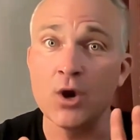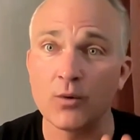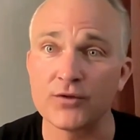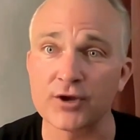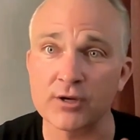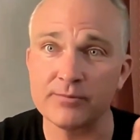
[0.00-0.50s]

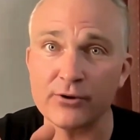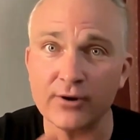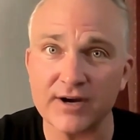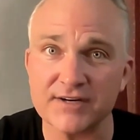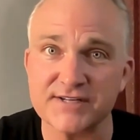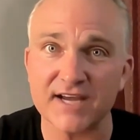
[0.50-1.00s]
When the
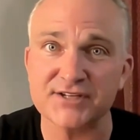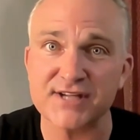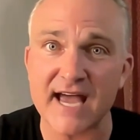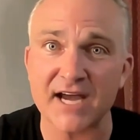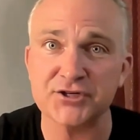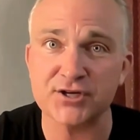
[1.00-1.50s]
community takes
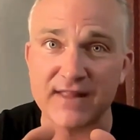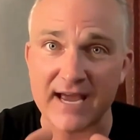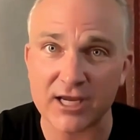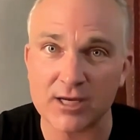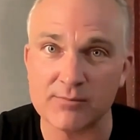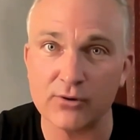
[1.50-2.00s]
action,
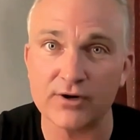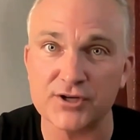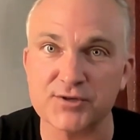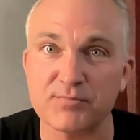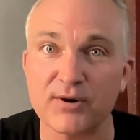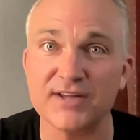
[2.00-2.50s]
that community
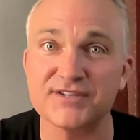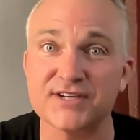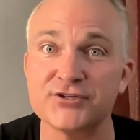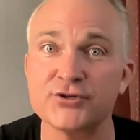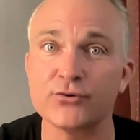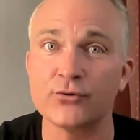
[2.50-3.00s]
spreads
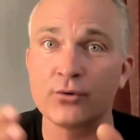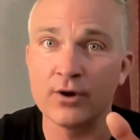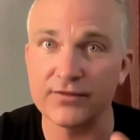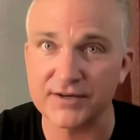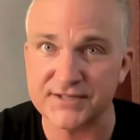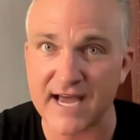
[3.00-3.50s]
into
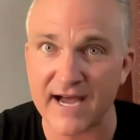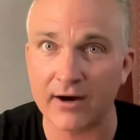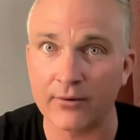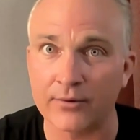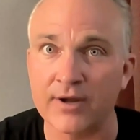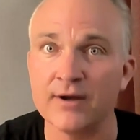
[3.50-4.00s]
the
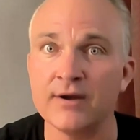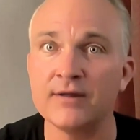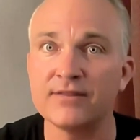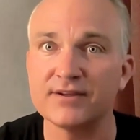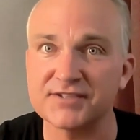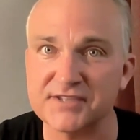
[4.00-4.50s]
town,
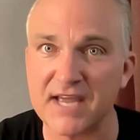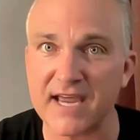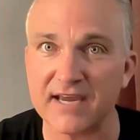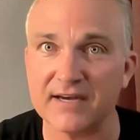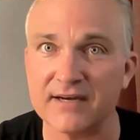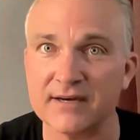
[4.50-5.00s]
the
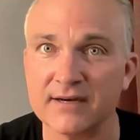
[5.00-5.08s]
state,